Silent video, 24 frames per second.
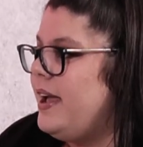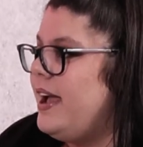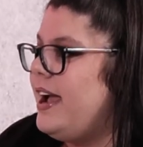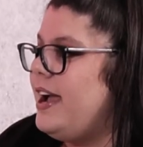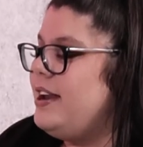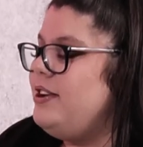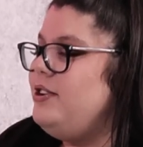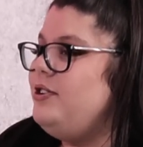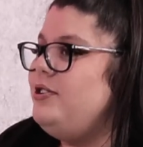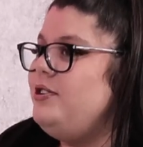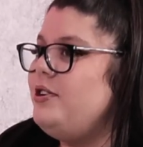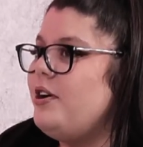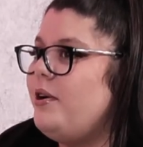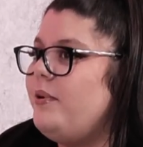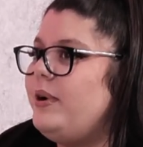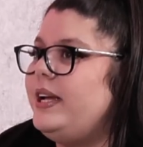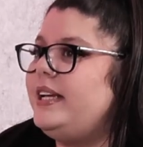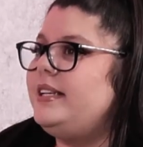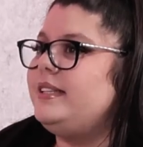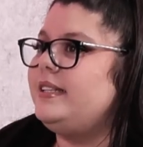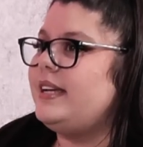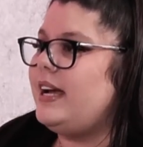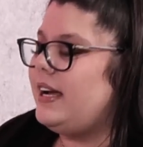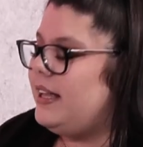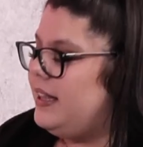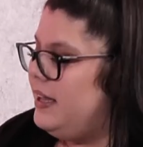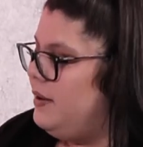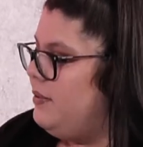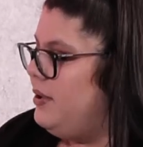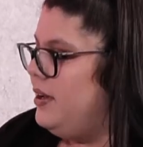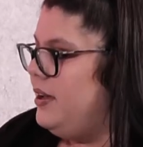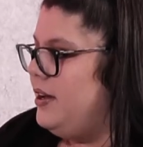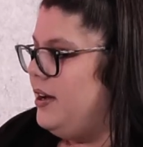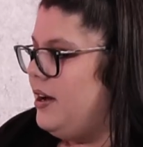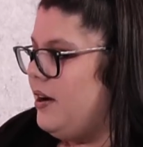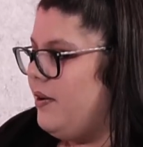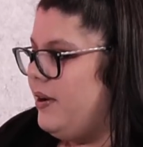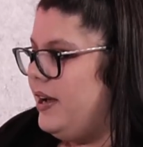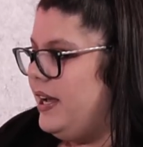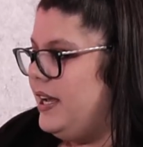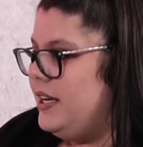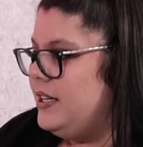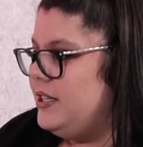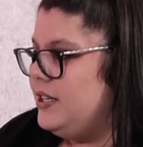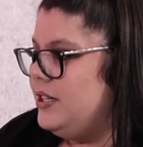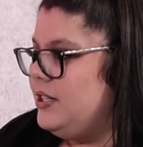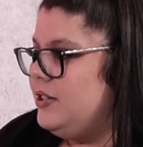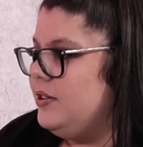And you know exactly what you're going
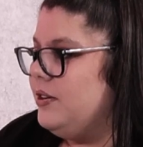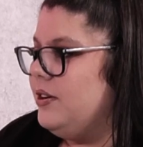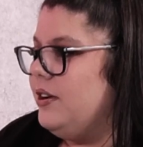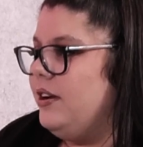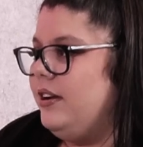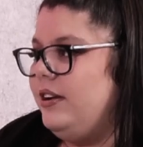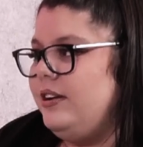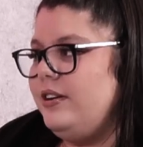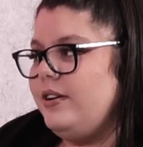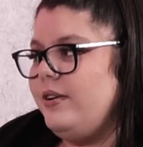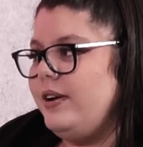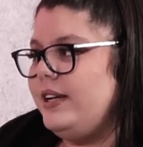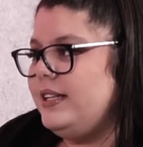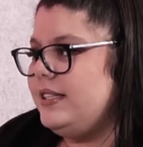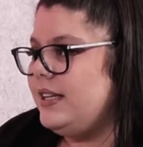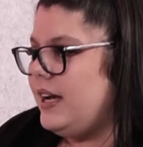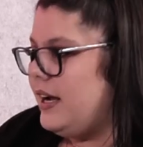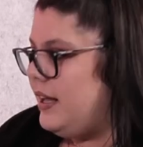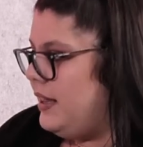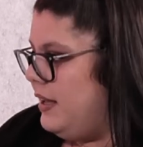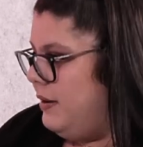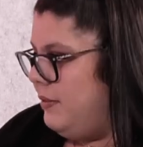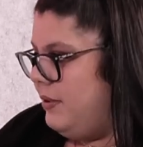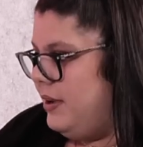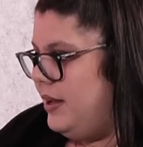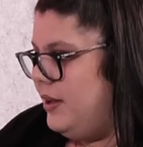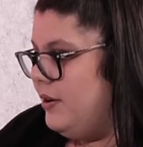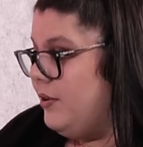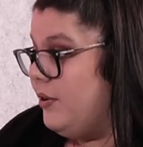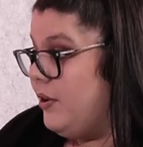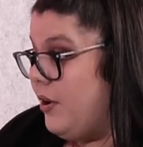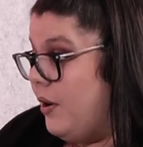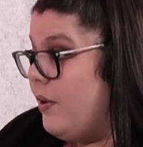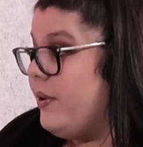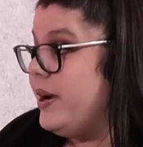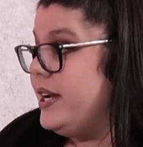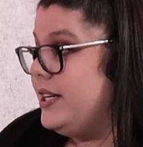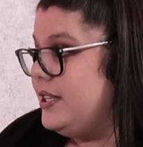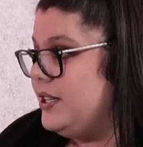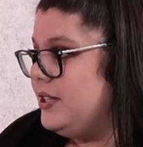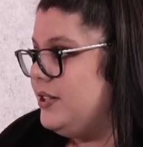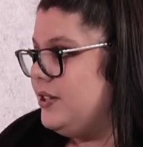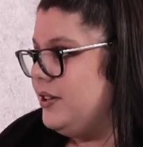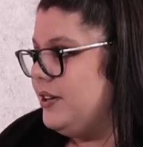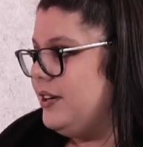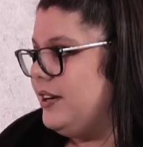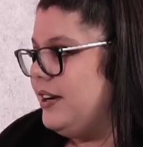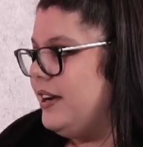in to do. You know exactly what you're going to
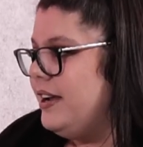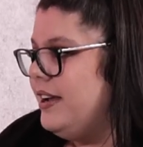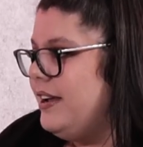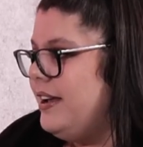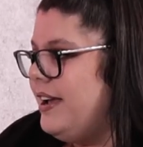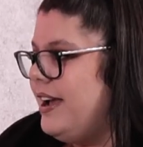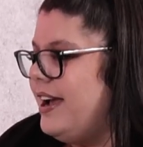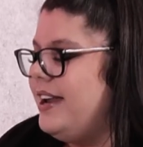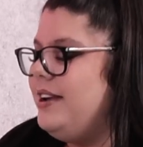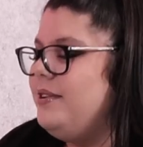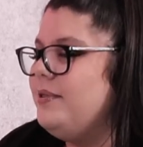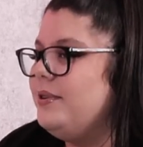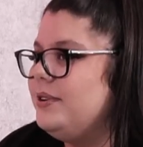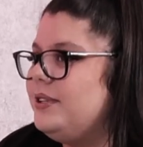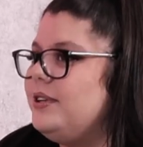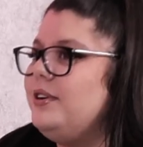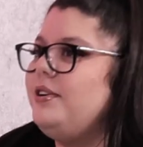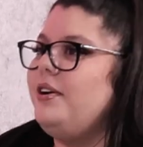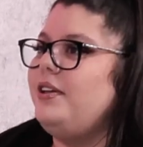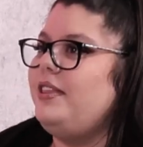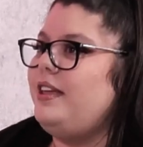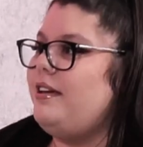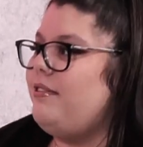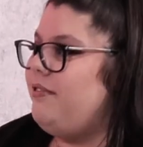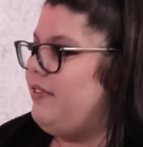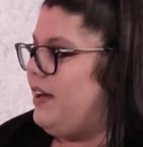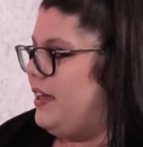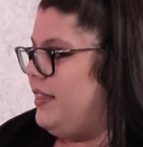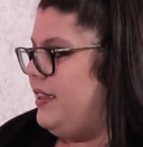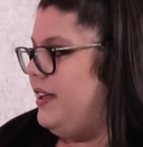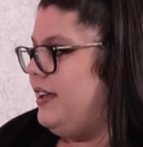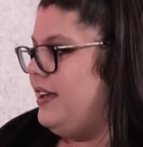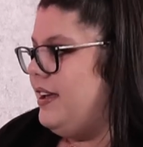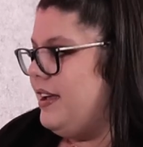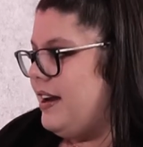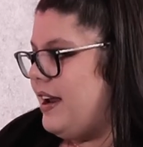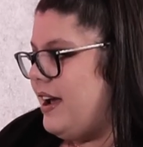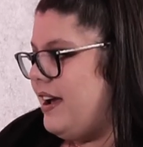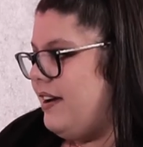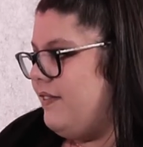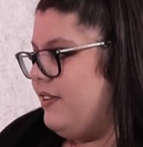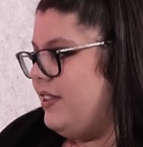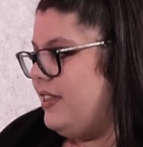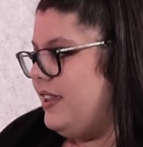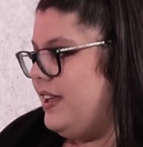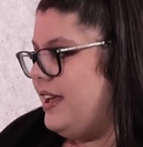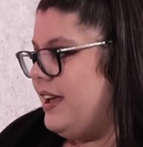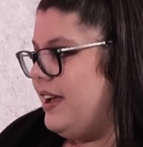do. Yeah. And you also know the effect that you're going to have
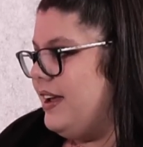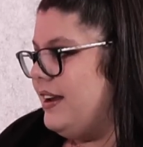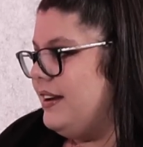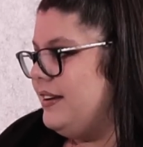at the end.